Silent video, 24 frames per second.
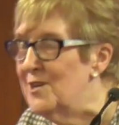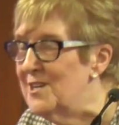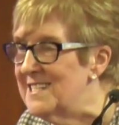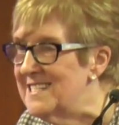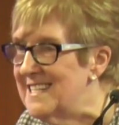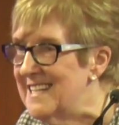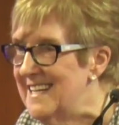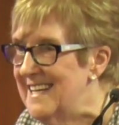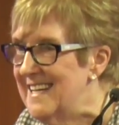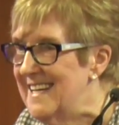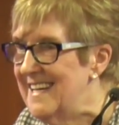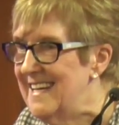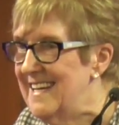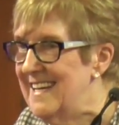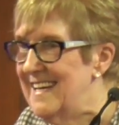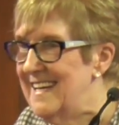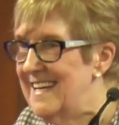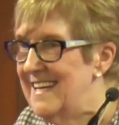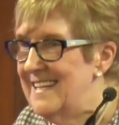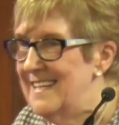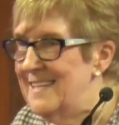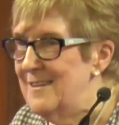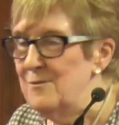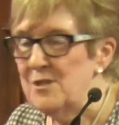it.
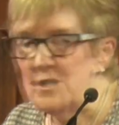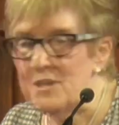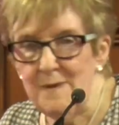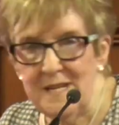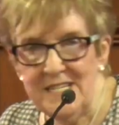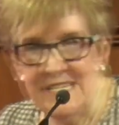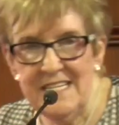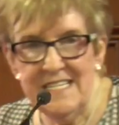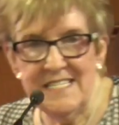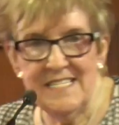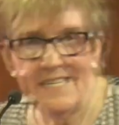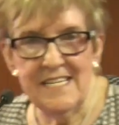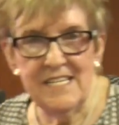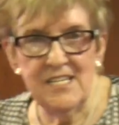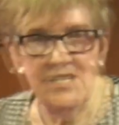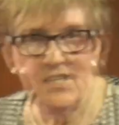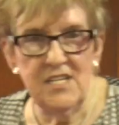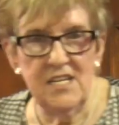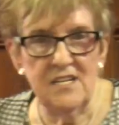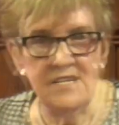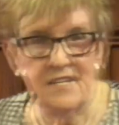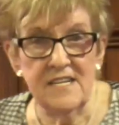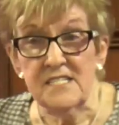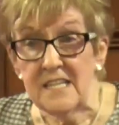It was 26
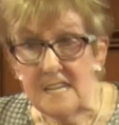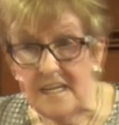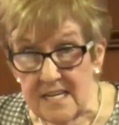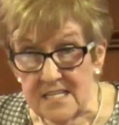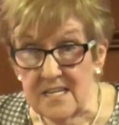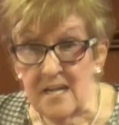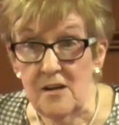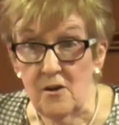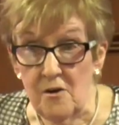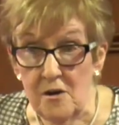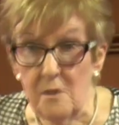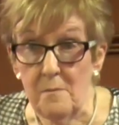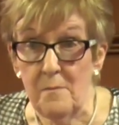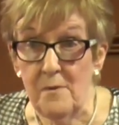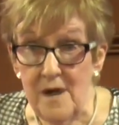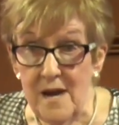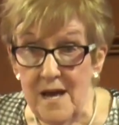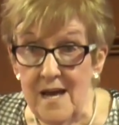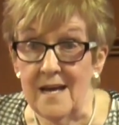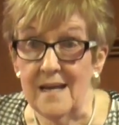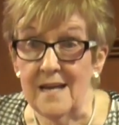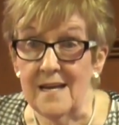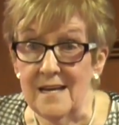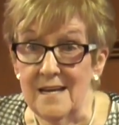years. That's, that's a lot of
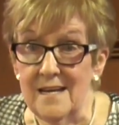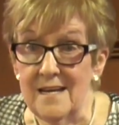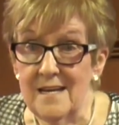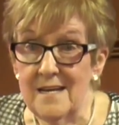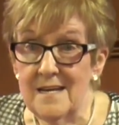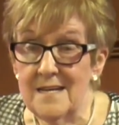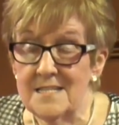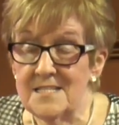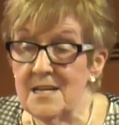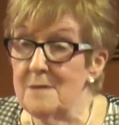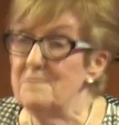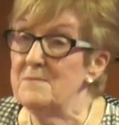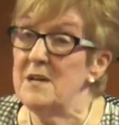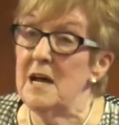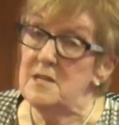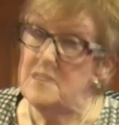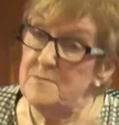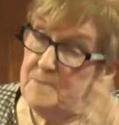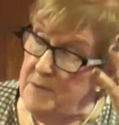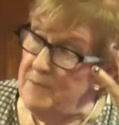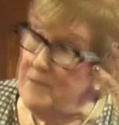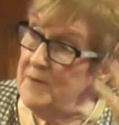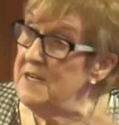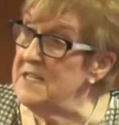praying. Sometimes
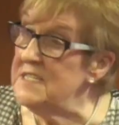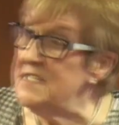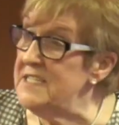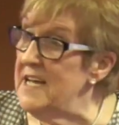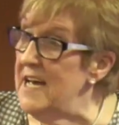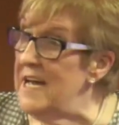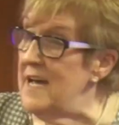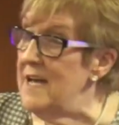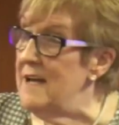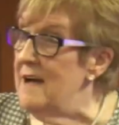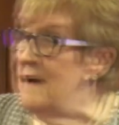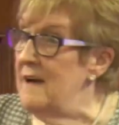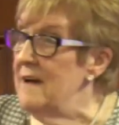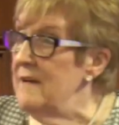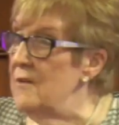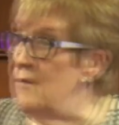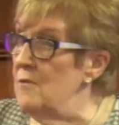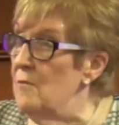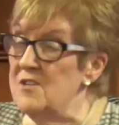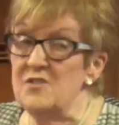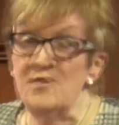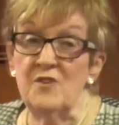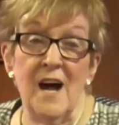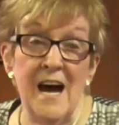people will say, you
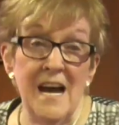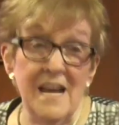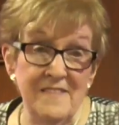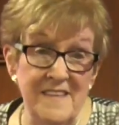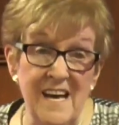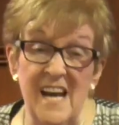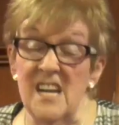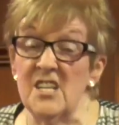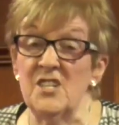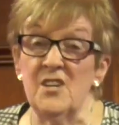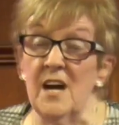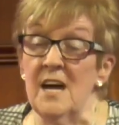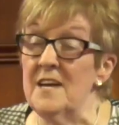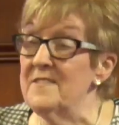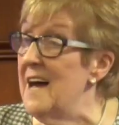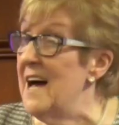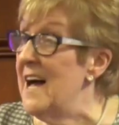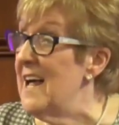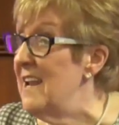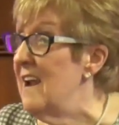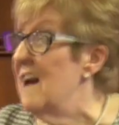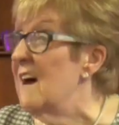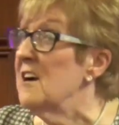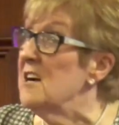know, I tried that, I tried
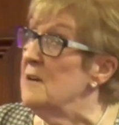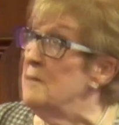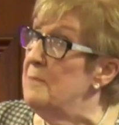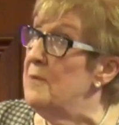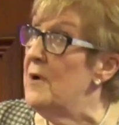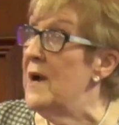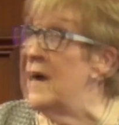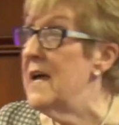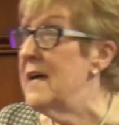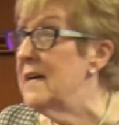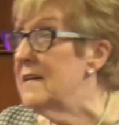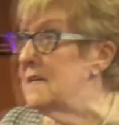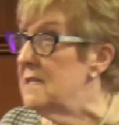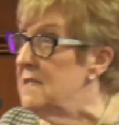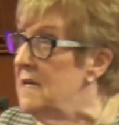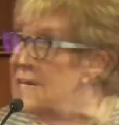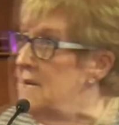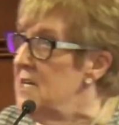that lark of praying and